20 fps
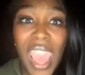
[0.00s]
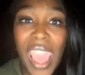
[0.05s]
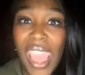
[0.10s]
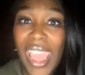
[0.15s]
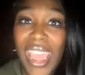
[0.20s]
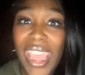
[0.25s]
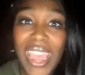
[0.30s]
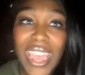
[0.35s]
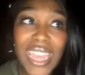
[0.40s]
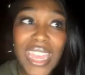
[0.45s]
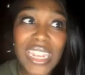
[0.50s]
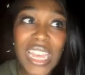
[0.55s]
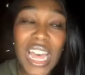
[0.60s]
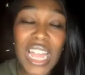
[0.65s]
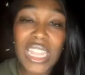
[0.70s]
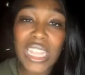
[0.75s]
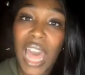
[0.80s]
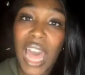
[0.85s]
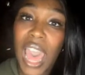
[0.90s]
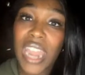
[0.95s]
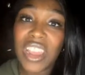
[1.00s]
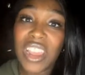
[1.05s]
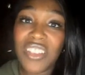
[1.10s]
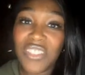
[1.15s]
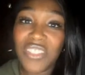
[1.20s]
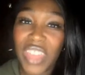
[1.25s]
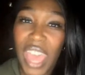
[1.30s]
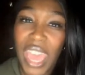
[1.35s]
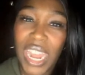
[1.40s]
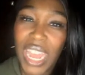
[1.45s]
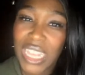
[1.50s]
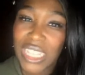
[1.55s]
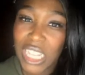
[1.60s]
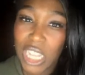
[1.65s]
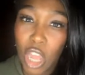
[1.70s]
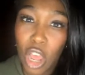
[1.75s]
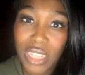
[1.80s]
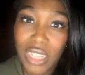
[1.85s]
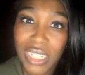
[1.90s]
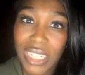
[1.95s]
And a lot of that has
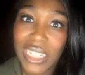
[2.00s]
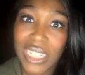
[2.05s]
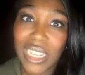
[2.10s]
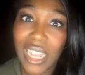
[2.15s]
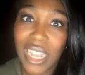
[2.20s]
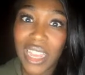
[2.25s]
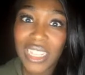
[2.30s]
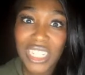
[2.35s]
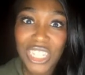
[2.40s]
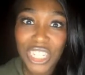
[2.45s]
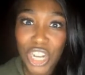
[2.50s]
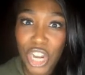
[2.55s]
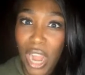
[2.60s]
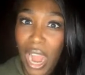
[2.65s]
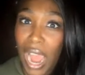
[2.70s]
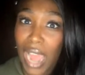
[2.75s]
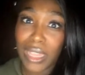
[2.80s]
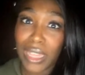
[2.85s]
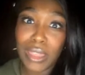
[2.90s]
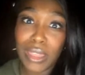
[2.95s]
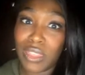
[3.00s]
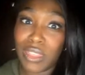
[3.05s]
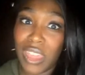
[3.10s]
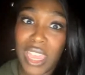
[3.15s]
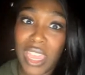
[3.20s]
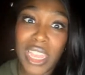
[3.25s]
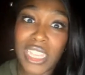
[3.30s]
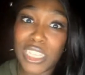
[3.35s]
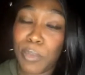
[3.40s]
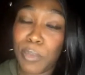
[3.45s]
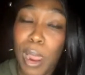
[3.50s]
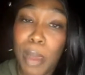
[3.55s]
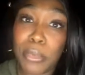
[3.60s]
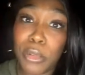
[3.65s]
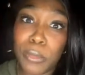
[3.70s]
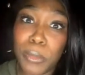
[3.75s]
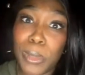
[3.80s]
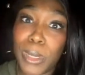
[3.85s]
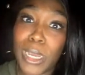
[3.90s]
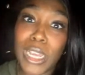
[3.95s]
lost its luster. I think it's
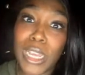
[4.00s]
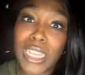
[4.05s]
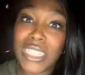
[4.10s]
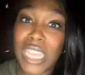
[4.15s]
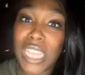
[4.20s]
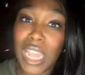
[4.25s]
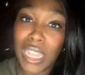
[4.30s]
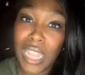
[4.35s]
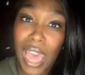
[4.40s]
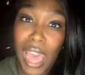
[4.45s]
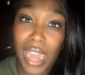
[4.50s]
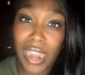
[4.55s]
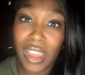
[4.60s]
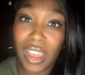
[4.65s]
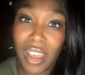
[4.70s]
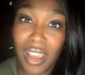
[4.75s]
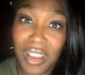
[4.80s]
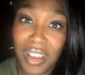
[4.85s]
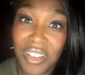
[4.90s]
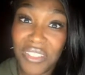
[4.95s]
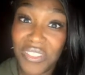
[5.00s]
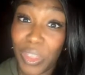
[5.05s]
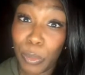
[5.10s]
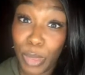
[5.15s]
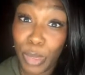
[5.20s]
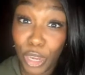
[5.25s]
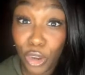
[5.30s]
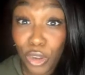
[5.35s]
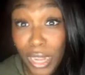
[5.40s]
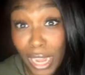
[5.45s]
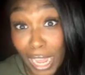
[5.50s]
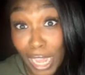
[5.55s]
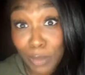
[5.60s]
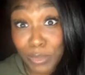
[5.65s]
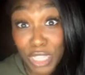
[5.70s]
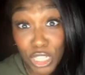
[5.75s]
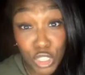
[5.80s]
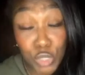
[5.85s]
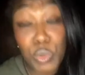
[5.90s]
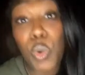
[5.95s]
probably because a lot of the bigger names
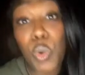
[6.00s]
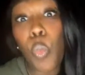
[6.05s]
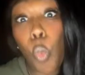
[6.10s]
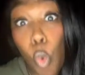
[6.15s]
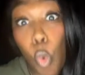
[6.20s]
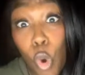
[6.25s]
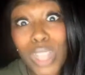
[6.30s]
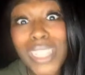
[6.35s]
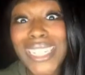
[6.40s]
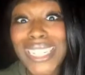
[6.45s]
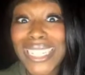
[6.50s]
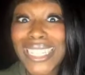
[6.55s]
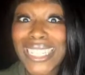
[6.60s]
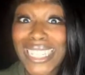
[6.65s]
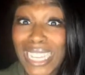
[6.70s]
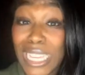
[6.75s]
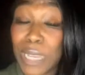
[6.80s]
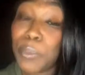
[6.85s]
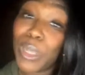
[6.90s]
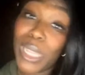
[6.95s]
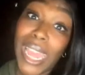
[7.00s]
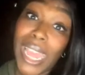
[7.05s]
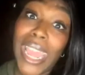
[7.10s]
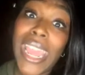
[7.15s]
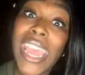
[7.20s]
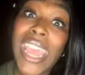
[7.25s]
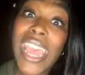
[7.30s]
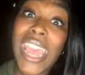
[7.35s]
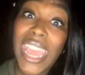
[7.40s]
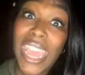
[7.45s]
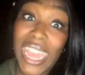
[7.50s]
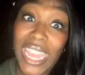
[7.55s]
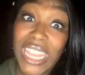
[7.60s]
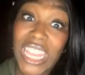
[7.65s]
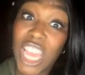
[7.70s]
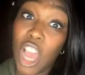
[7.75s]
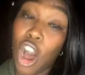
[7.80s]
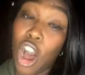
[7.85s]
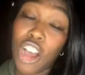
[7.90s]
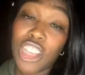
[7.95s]
that you would want to see play in
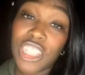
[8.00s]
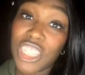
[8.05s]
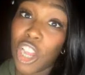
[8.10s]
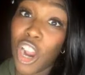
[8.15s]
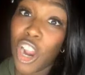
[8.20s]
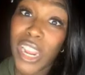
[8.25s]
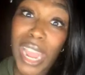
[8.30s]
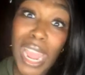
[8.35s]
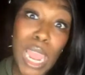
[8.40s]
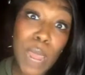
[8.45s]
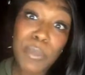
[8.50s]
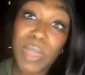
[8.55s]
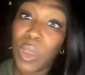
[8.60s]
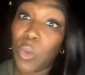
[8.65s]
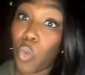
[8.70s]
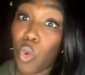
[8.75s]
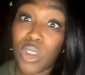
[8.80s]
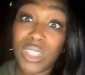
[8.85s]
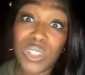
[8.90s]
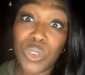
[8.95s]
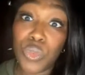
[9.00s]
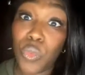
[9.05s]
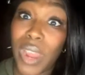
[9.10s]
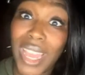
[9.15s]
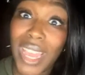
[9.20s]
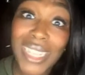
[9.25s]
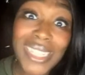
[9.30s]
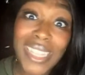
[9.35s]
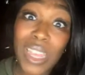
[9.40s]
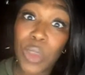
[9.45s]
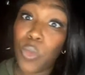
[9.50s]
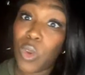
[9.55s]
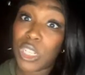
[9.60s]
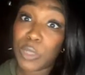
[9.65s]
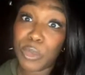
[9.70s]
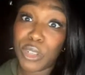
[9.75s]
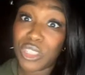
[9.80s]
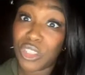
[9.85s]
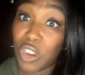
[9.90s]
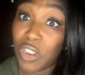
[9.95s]
the All-Star Game, they want to rest. They want to
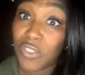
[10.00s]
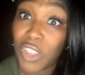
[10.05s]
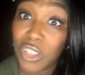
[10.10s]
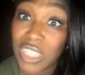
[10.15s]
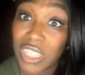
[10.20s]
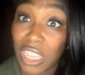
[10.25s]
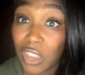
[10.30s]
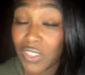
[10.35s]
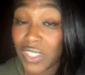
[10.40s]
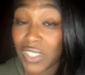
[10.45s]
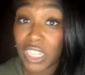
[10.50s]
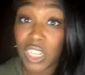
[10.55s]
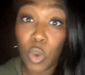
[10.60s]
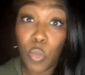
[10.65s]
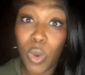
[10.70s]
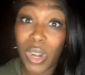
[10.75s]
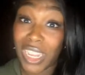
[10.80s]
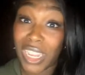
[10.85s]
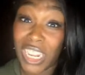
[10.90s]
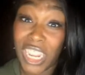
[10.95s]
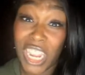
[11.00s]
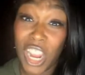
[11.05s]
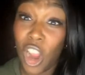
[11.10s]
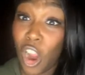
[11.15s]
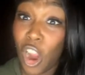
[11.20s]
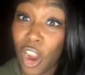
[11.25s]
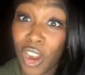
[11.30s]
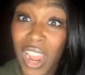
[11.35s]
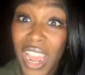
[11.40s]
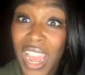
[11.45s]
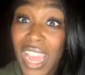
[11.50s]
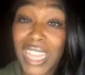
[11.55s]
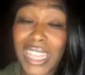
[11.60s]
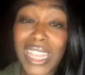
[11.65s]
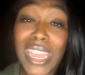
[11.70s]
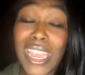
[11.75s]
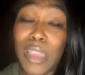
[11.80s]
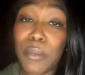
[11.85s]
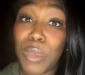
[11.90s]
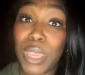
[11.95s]
preserve themselves. They don't want to get hurt.
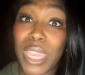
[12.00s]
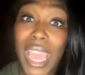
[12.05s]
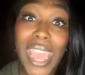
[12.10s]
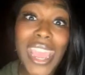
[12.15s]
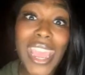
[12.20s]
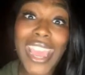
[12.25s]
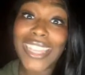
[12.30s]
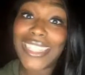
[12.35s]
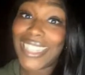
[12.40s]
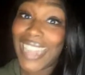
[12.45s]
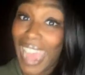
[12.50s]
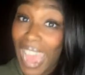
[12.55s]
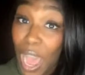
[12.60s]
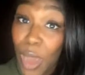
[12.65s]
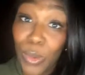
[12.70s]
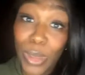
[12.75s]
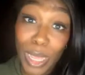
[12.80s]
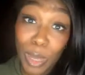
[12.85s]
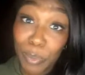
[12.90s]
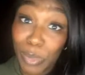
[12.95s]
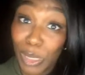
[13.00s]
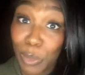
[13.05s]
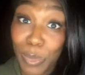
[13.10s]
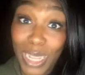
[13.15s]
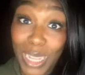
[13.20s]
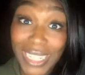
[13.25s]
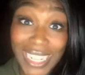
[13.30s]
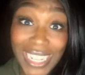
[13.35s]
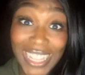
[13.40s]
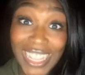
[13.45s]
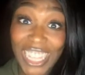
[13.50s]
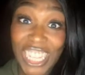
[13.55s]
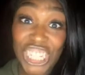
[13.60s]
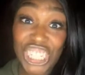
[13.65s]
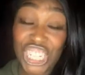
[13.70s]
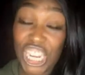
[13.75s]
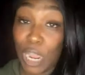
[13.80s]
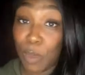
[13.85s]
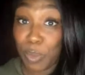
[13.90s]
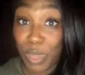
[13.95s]
The NBA has now implemented the
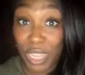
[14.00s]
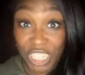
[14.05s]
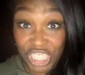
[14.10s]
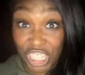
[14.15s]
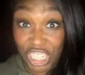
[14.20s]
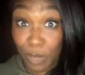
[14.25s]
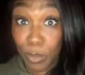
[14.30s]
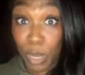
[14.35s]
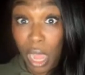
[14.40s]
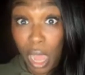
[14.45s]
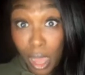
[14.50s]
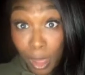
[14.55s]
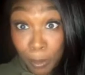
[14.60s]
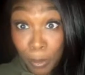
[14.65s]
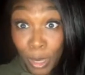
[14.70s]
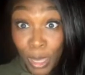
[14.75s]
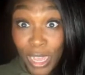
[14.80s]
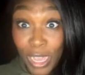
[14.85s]
championship cup.